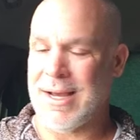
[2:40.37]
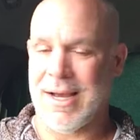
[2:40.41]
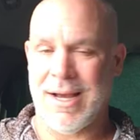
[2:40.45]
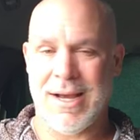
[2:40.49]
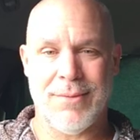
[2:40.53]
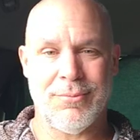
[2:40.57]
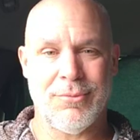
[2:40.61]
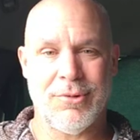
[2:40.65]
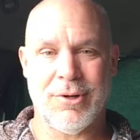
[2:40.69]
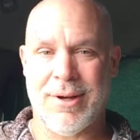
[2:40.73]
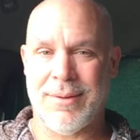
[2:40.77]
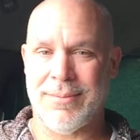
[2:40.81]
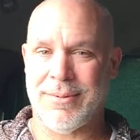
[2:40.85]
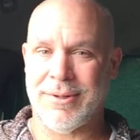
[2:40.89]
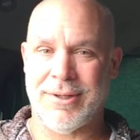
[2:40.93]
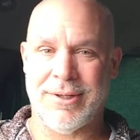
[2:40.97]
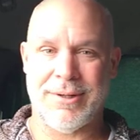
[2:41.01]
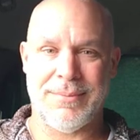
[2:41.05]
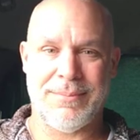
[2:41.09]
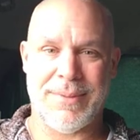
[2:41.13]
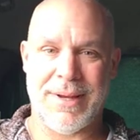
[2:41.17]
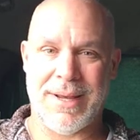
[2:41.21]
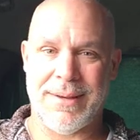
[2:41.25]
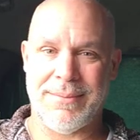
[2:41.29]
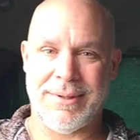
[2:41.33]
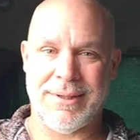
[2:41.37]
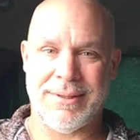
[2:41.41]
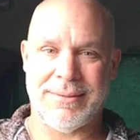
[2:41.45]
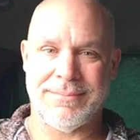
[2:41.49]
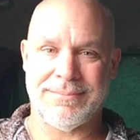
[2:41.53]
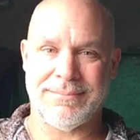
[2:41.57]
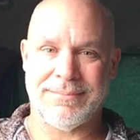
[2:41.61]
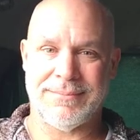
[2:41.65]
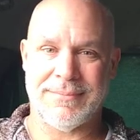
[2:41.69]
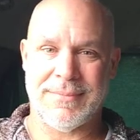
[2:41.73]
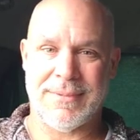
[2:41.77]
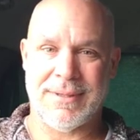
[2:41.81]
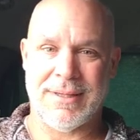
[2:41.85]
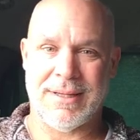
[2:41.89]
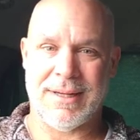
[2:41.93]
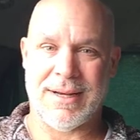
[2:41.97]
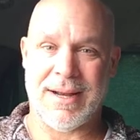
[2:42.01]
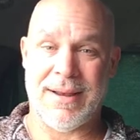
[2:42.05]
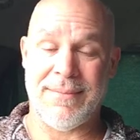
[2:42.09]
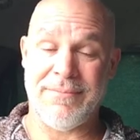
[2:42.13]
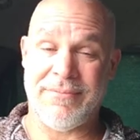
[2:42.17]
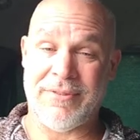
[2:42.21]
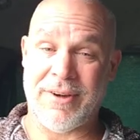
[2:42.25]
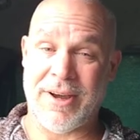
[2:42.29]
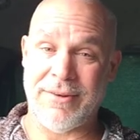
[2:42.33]
I'm Robin Hood, baby, and
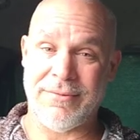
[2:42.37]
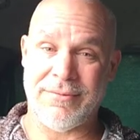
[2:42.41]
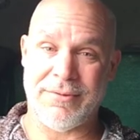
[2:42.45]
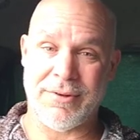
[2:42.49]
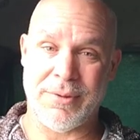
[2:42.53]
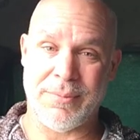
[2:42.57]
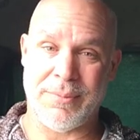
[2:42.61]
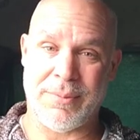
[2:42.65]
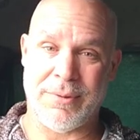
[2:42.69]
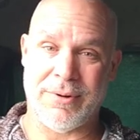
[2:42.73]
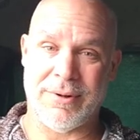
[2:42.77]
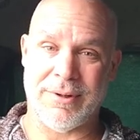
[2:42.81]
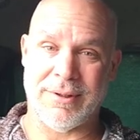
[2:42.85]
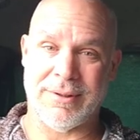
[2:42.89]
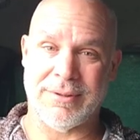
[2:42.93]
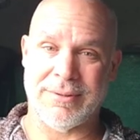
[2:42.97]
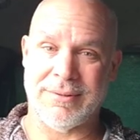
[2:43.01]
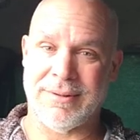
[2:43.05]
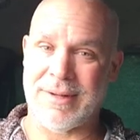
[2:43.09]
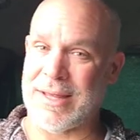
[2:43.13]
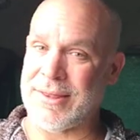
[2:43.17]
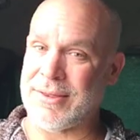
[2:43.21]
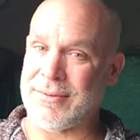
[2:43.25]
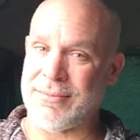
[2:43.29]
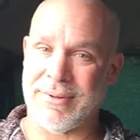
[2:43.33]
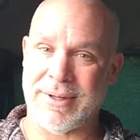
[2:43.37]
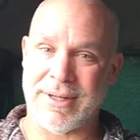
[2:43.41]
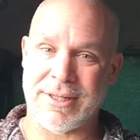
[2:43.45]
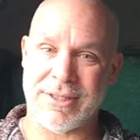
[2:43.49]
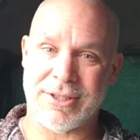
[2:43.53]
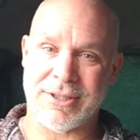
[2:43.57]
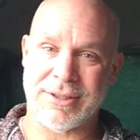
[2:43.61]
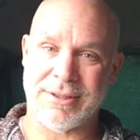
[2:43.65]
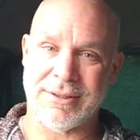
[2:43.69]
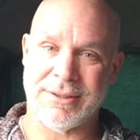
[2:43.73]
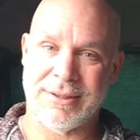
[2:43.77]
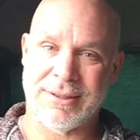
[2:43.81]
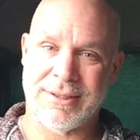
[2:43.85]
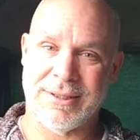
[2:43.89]
I'm fighting for the poor, not the rich.